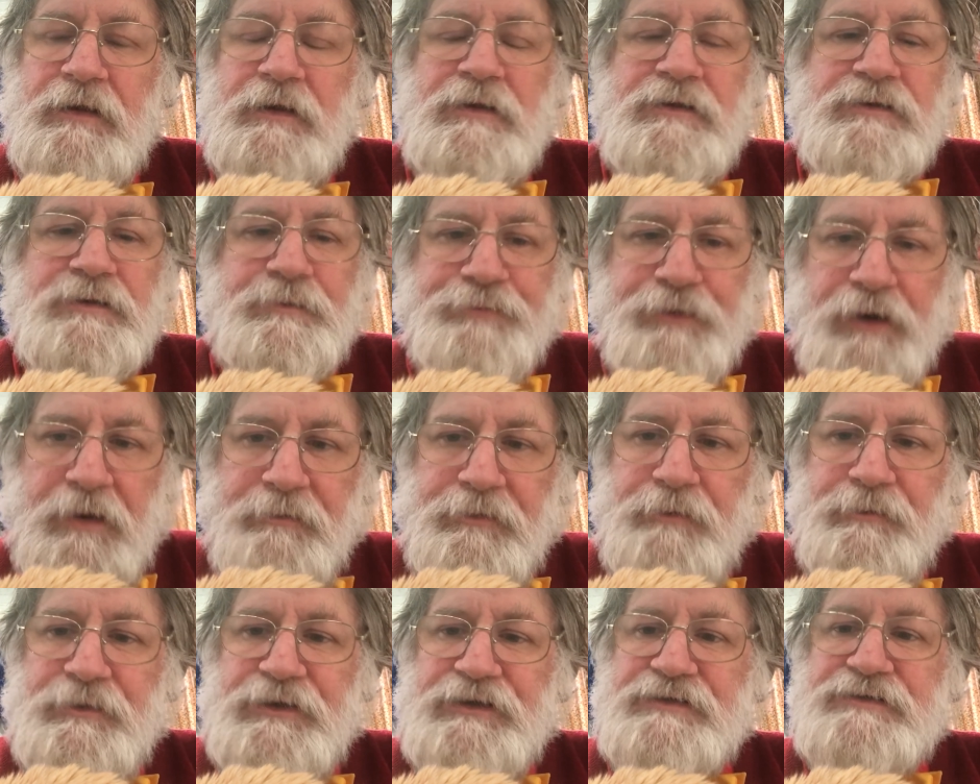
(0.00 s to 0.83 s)
The
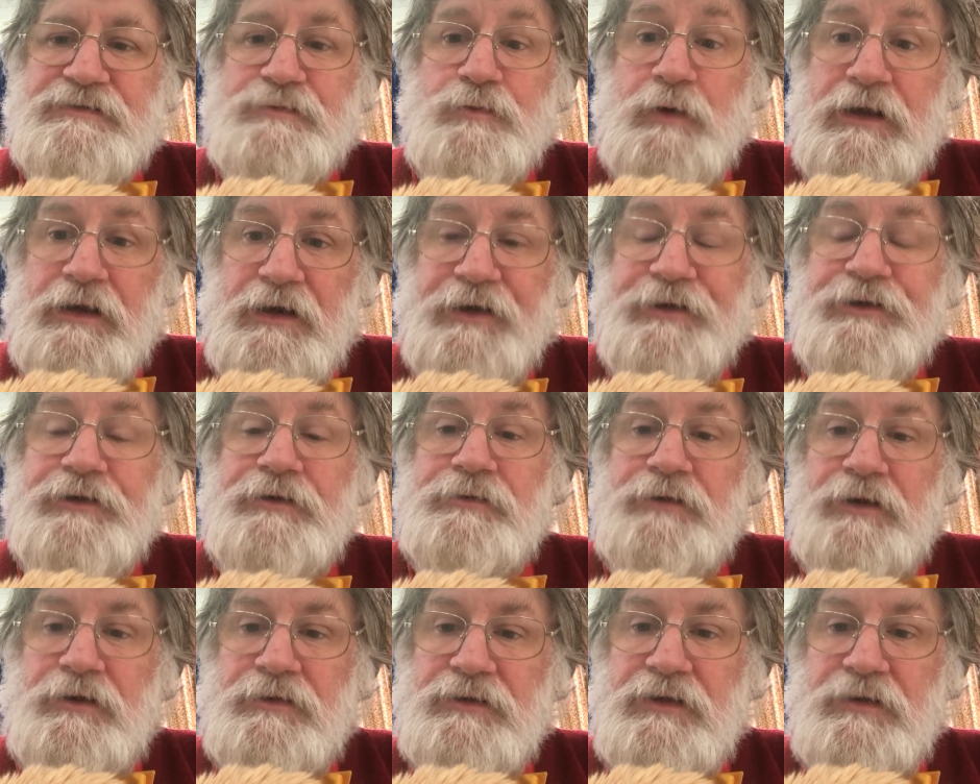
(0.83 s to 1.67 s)
problem is we are no
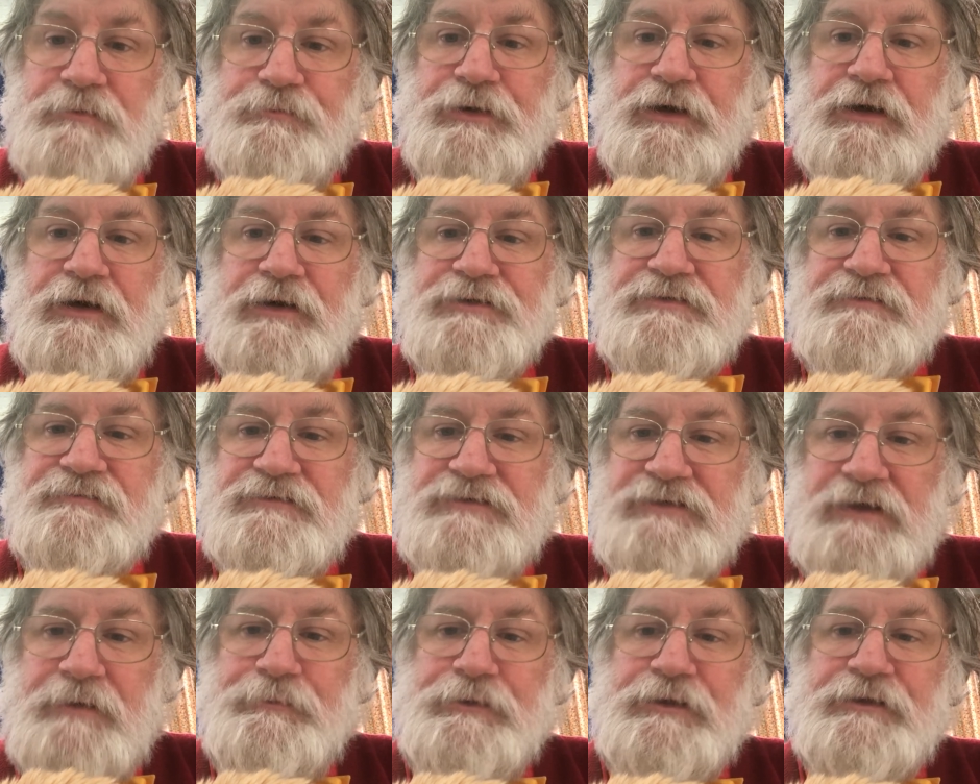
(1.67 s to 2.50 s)
longer part of
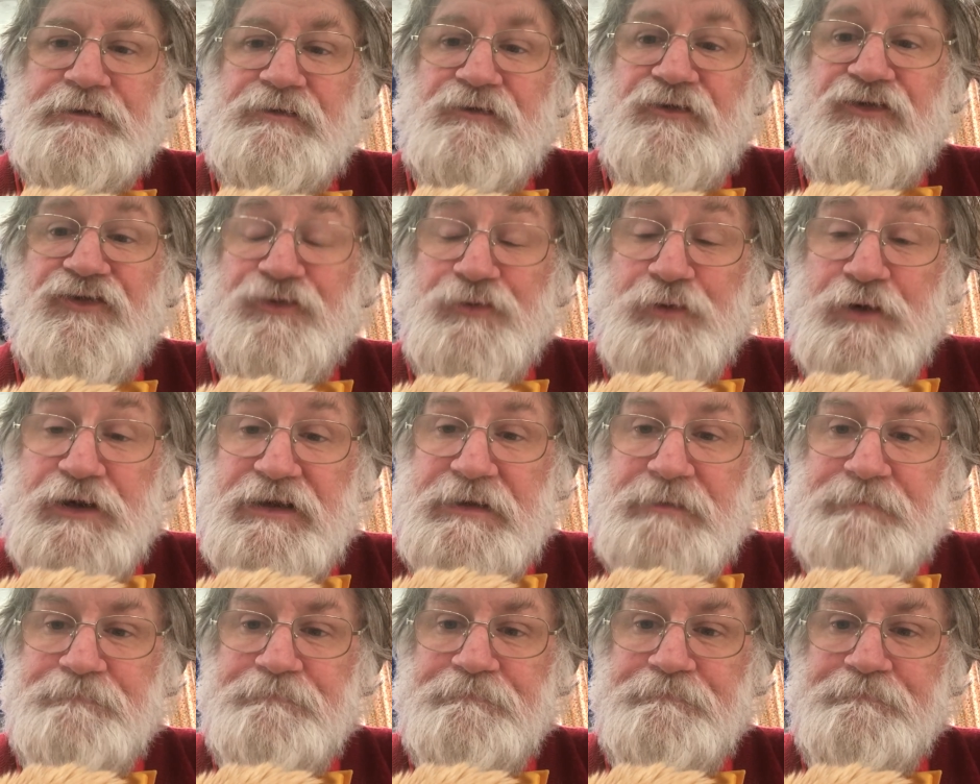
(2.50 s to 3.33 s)
Dublin
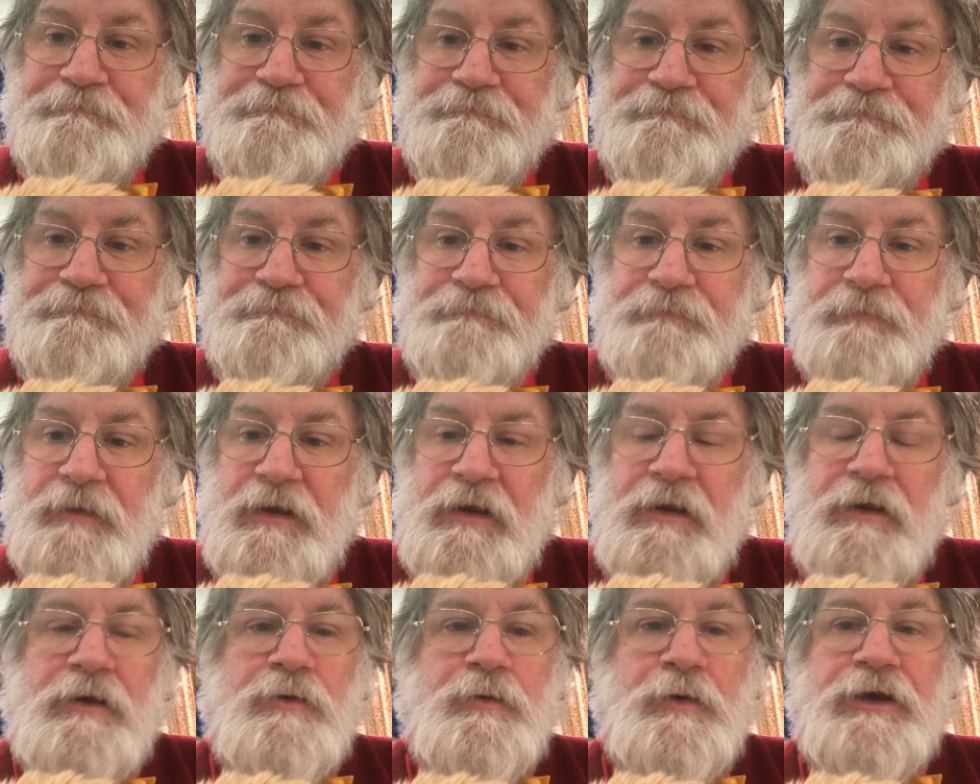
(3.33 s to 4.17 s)
III.
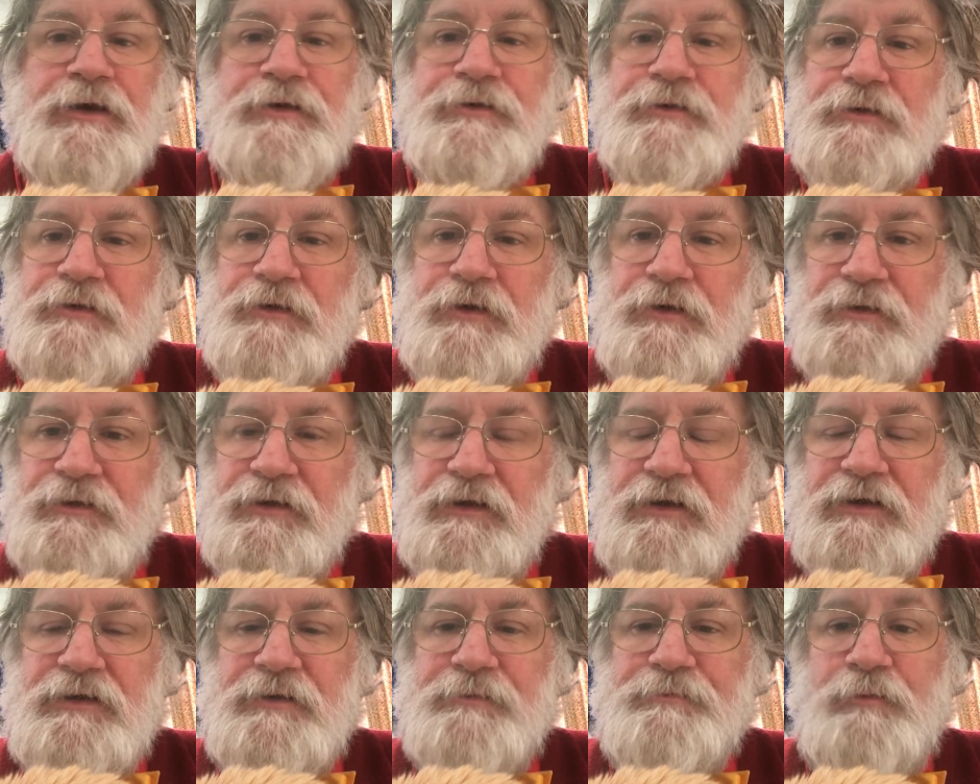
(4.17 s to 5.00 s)
We are no
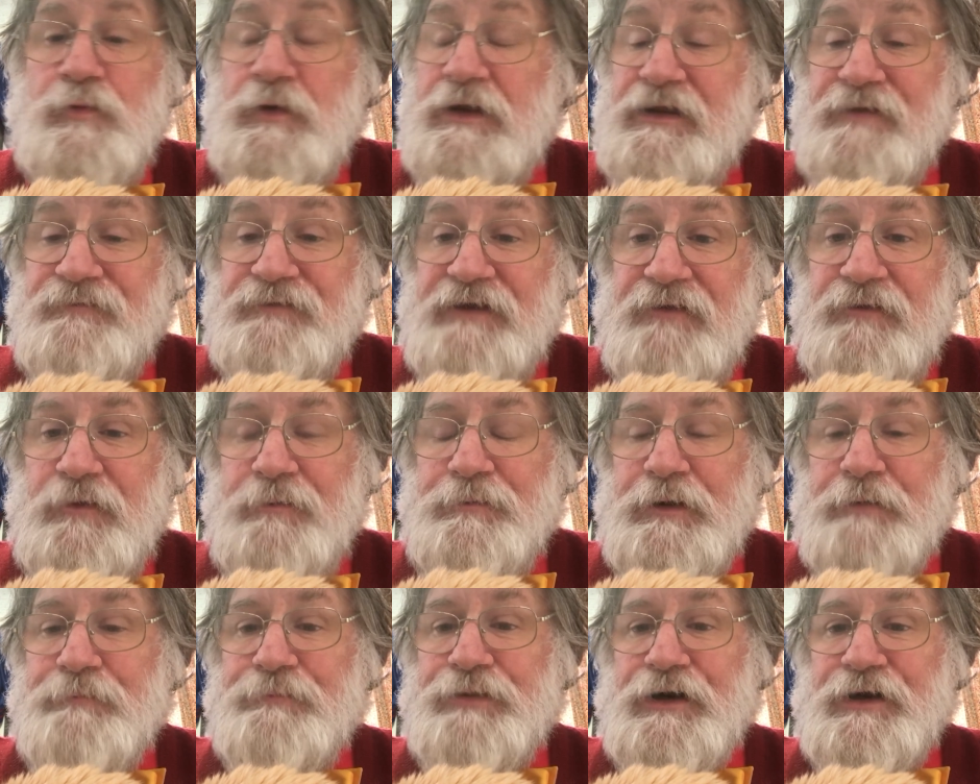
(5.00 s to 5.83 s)
longer, we have never
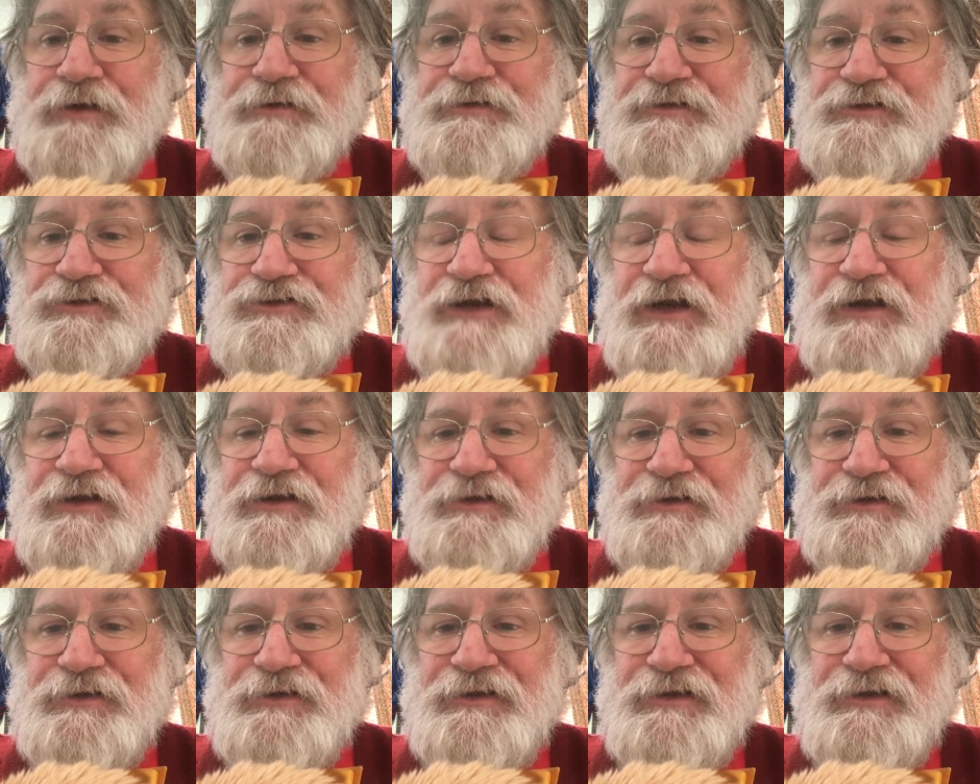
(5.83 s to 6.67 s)
been part of the
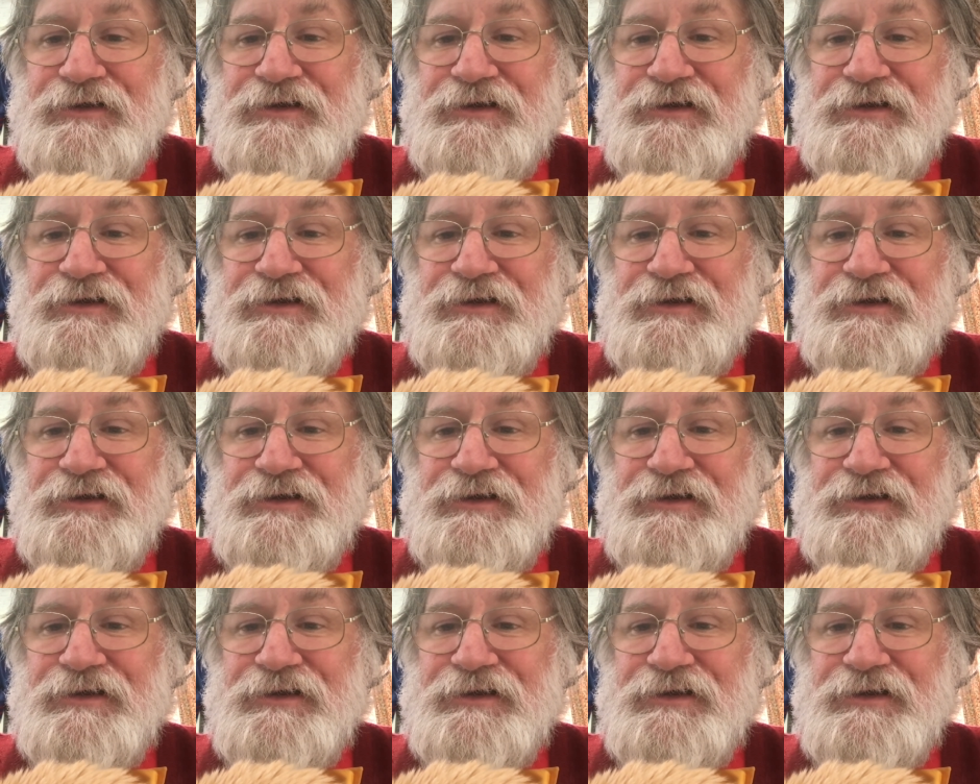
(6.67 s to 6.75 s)
Schengen